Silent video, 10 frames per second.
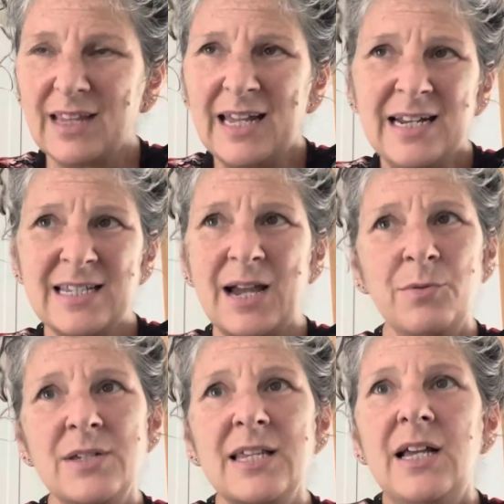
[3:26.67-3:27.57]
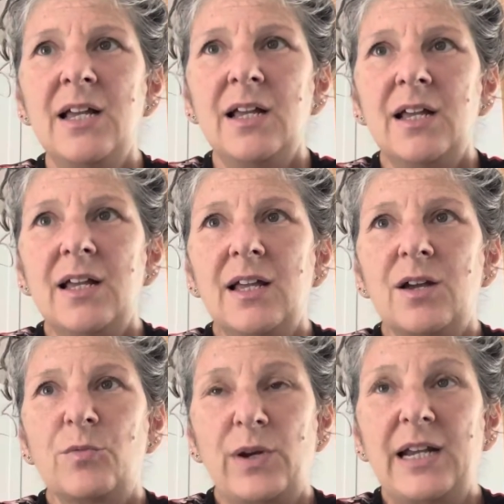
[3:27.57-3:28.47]
And as I was
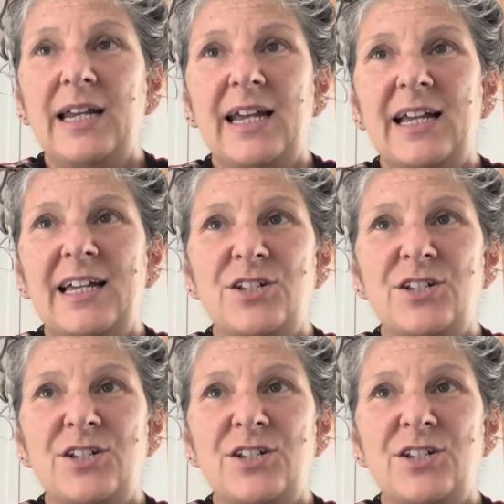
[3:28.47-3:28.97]
reading